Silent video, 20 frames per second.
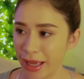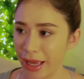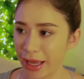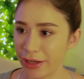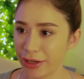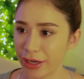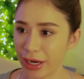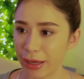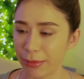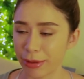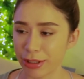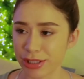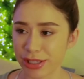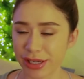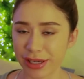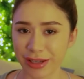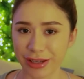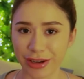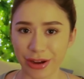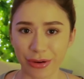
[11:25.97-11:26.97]
and you're able
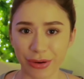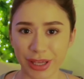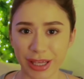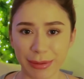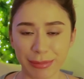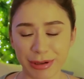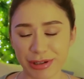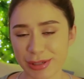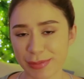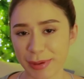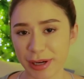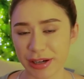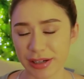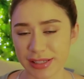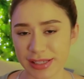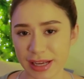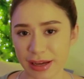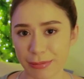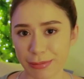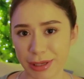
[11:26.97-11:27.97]
to, you know, keep your
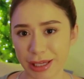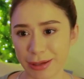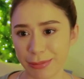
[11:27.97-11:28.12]
spirits up,